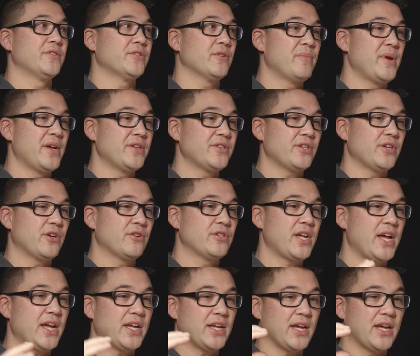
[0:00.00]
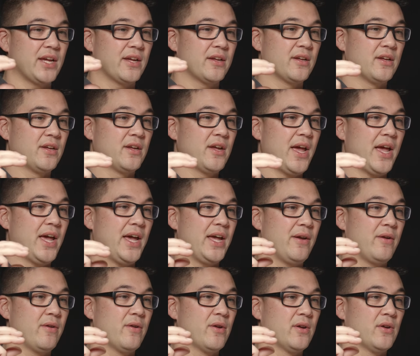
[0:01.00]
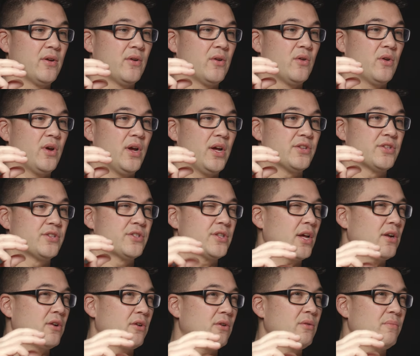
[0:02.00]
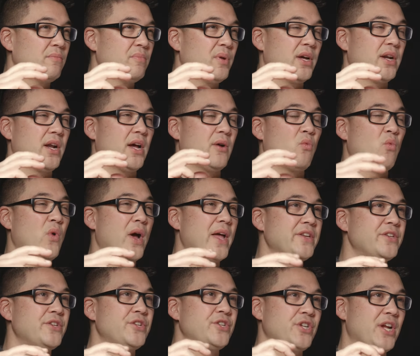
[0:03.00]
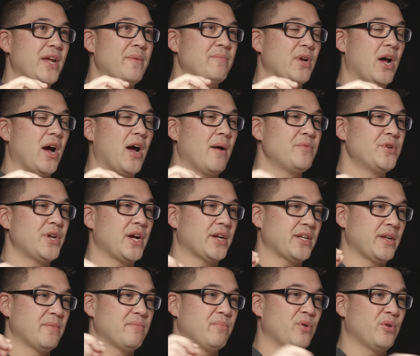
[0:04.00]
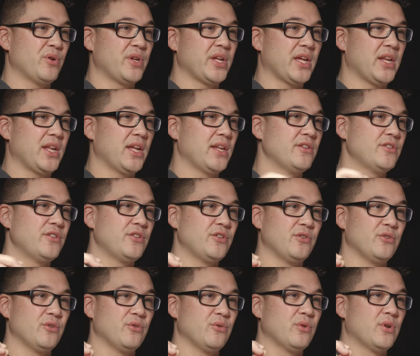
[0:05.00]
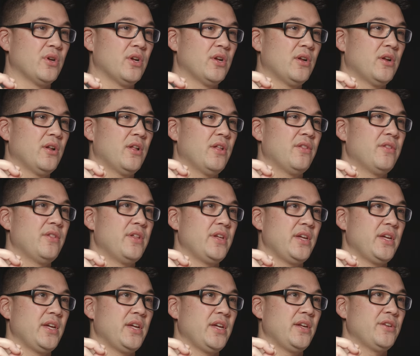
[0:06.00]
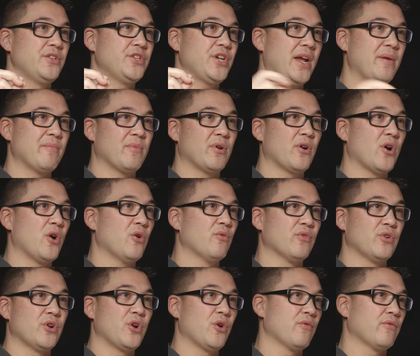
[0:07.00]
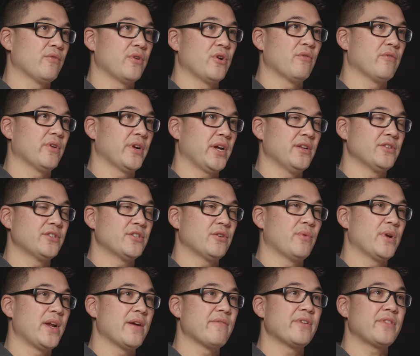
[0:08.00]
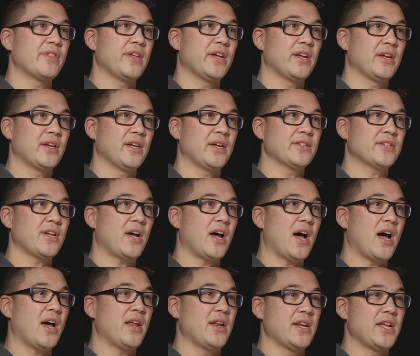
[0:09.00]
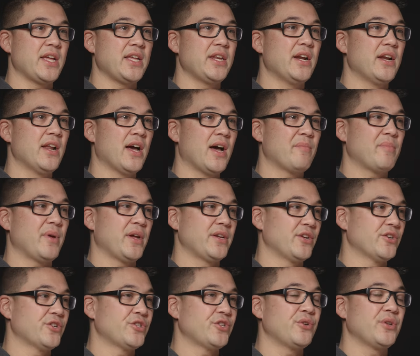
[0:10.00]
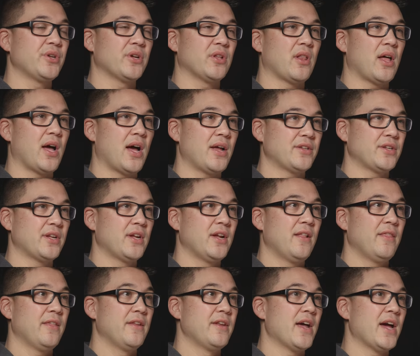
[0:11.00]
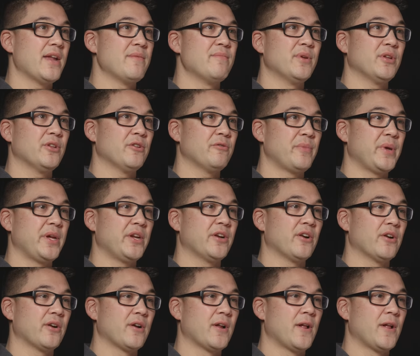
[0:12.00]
so basically you're taking a, a subtle but a wedge-shaped object and putting it into the chamber over and over and over again. So when everything gets hot and heated up and you're shooting a lot, the 9 millimeter